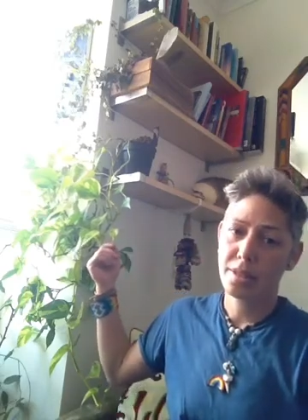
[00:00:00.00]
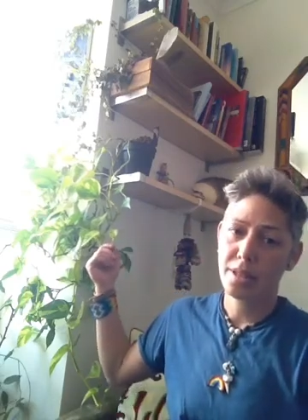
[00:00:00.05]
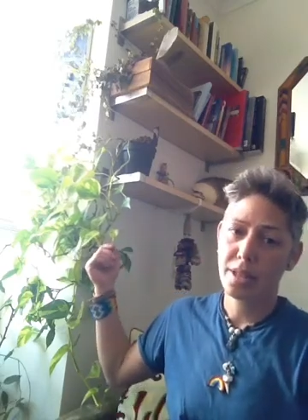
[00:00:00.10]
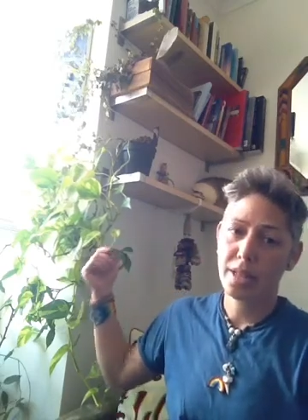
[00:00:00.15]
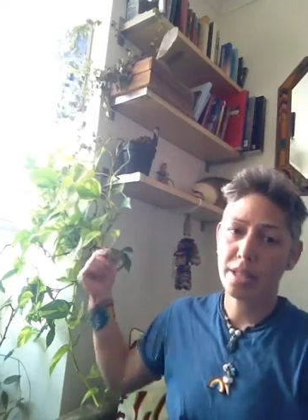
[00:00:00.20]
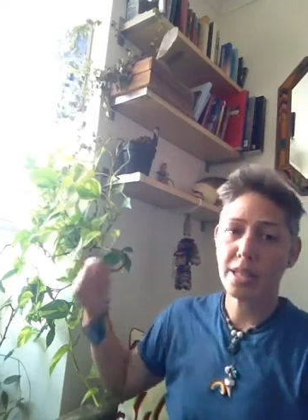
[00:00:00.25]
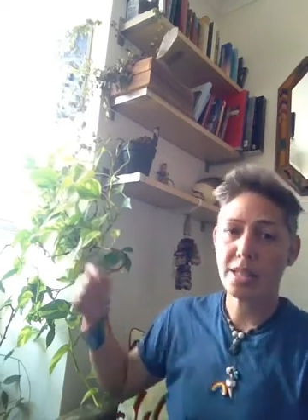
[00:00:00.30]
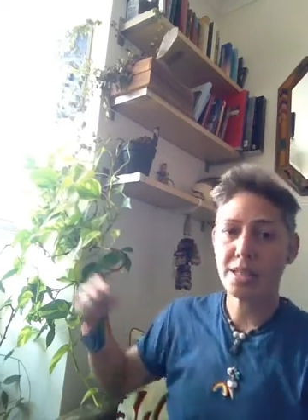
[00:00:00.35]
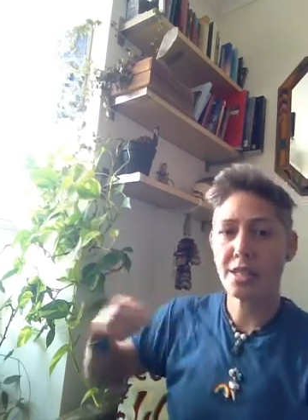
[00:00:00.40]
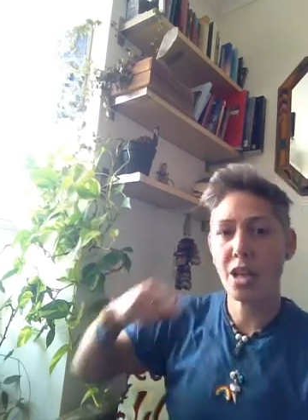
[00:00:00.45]

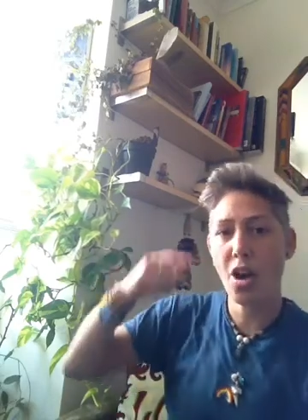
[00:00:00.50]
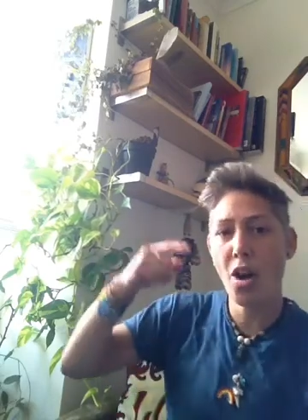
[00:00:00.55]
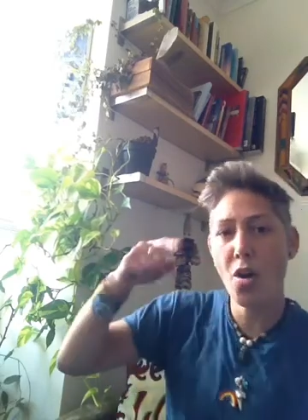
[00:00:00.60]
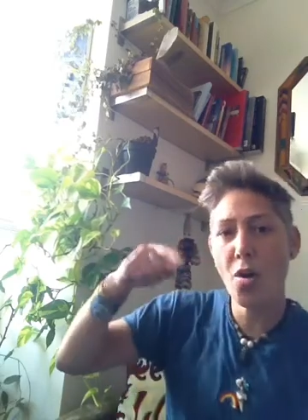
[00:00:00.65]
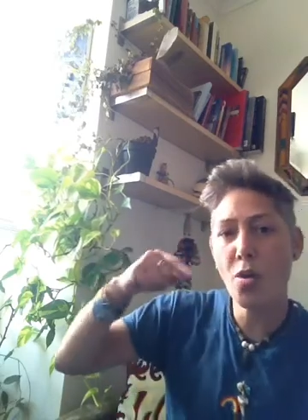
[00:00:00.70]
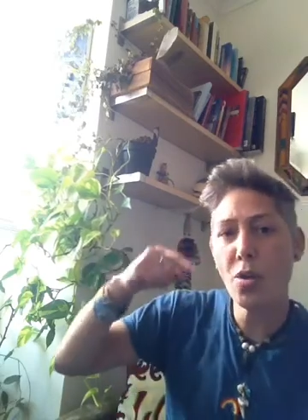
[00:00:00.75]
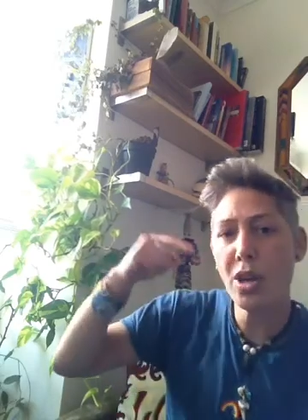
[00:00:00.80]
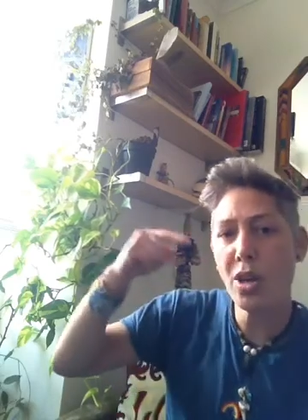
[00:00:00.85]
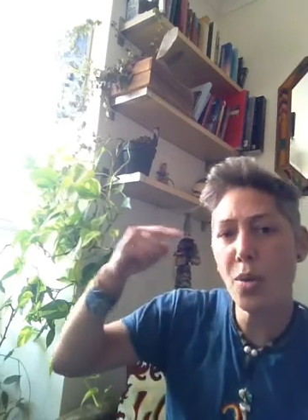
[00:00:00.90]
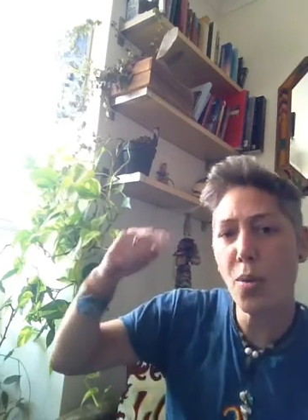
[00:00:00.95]
And that's the
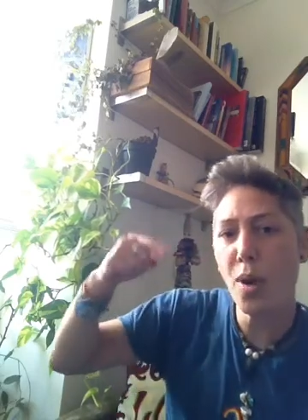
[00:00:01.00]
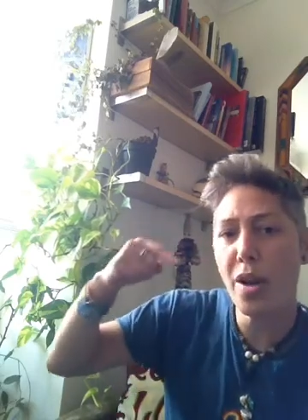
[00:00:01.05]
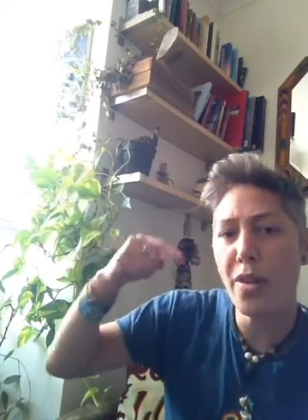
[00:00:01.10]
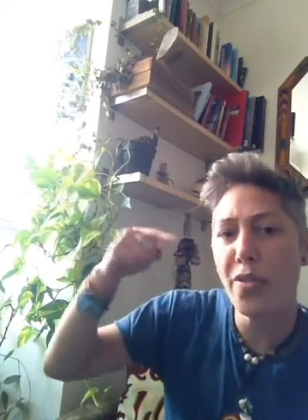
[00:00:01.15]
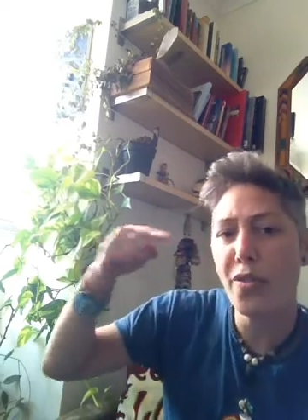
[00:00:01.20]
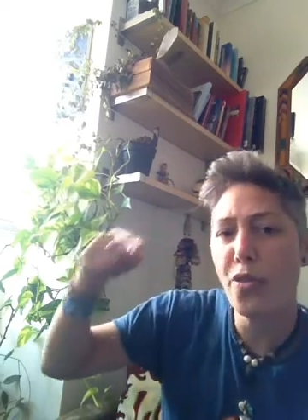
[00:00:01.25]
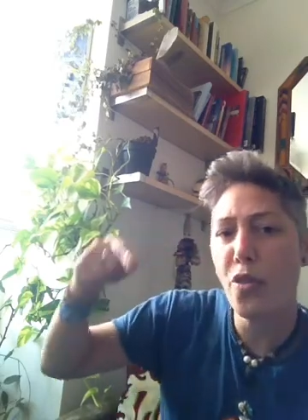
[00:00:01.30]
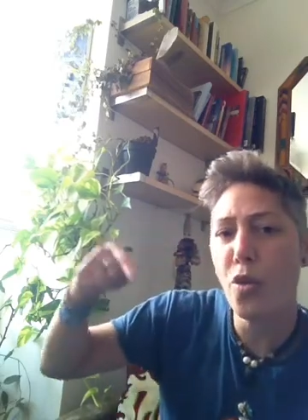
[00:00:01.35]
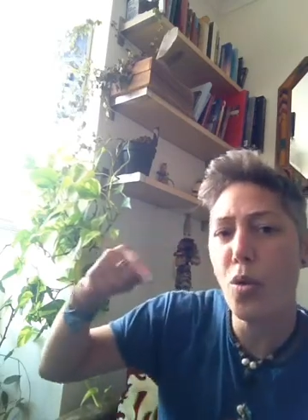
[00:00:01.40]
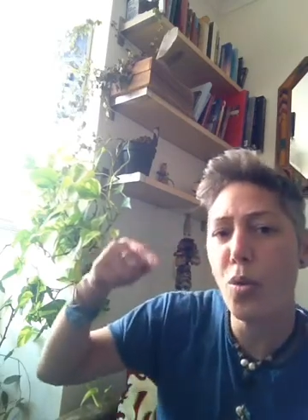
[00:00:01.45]
only way
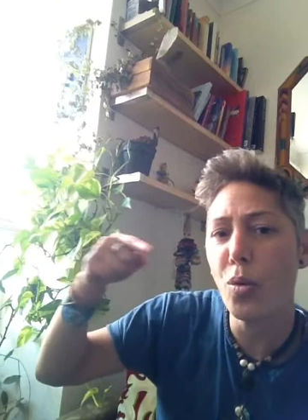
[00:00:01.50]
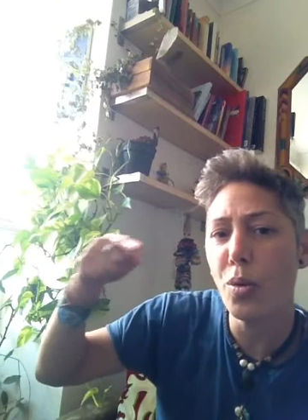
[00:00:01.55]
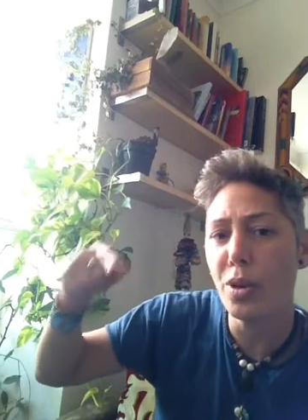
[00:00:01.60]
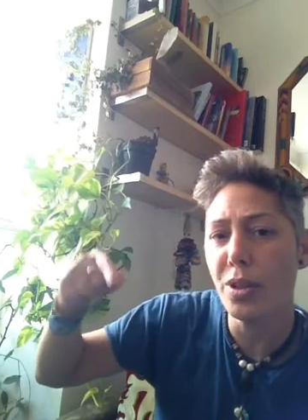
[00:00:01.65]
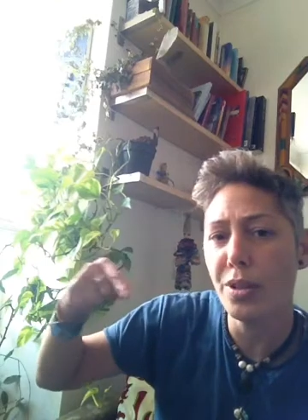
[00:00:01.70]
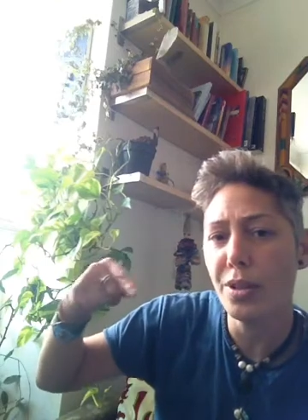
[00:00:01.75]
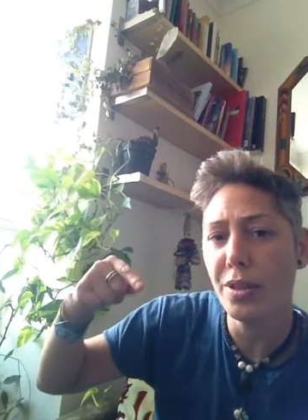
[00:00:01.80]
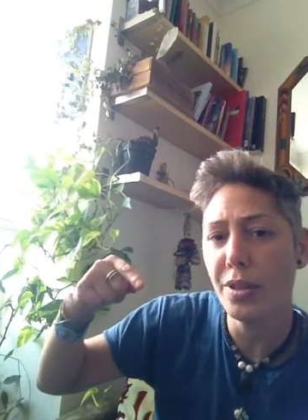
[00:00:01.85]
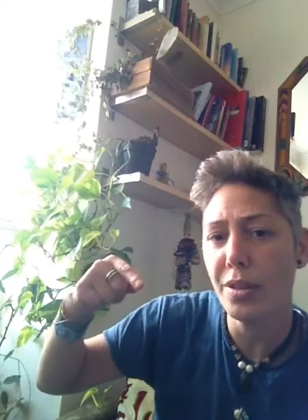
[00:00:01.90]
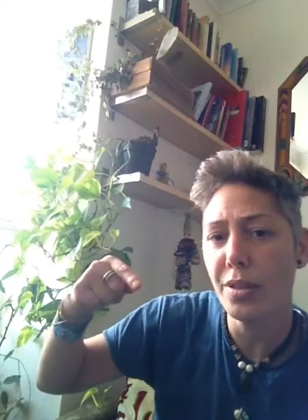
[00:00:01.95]

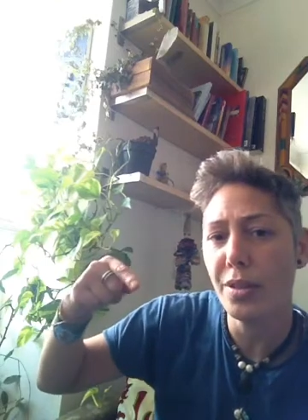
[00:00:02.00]
forward